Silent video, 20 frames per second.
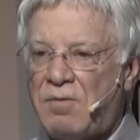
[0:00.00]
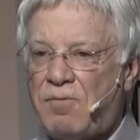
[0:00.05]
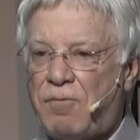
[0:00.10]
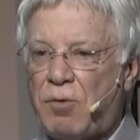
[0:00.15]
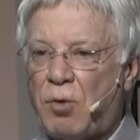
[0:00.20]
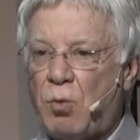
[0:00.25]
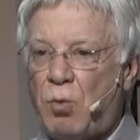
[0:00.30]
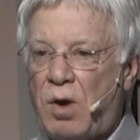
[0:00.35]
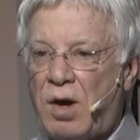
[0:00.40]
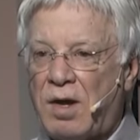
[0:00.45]

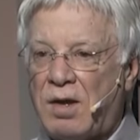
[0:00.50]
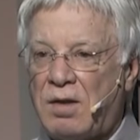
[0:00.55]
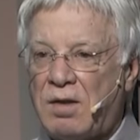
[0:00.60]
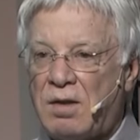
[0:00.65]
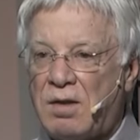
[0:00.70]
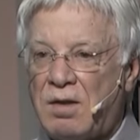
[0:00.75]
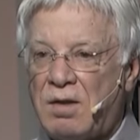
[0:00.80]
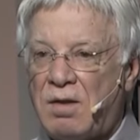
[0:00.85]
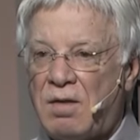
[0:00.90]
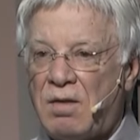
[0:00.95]
For what?
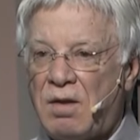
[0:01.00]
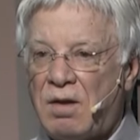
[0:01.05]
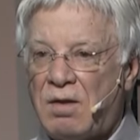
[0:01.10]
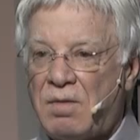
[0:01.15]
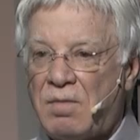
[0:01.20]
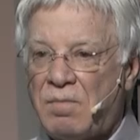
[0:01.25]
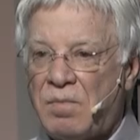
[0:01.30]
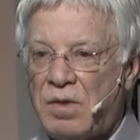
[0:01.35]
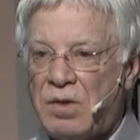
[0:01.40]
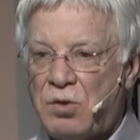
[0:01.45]

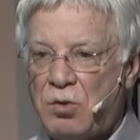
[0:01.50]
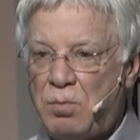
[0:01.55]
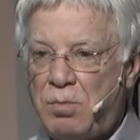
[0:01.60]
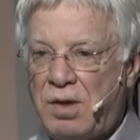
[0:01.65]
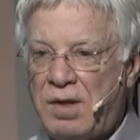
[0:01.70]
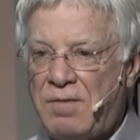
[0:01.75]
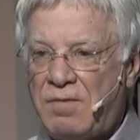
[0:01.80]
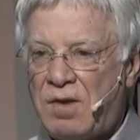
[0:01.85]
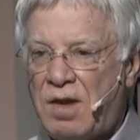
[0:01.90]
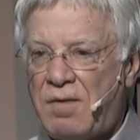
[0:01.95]
Do you
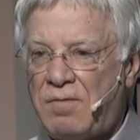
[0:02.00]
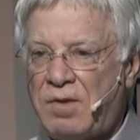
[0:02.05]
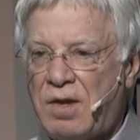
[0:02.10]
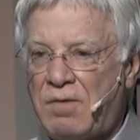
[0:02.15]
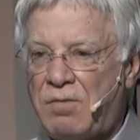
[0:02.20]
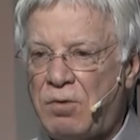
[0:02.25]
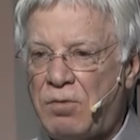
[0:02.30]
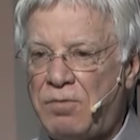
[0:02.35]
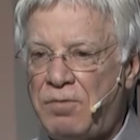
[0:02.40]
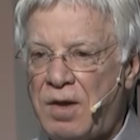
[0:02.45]
believe love
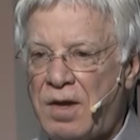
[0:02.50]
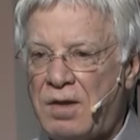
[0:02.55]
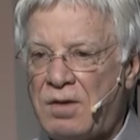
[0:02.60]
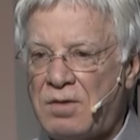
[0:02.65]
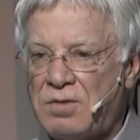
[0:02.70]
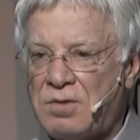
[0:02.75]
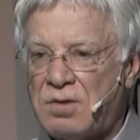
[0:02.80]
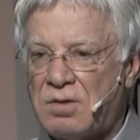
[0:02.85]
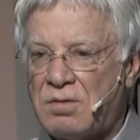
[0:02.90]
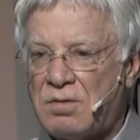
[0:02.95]
never
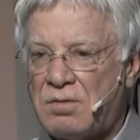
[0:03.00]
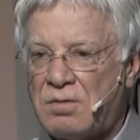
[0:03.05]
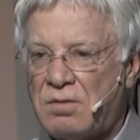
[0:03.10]
fails?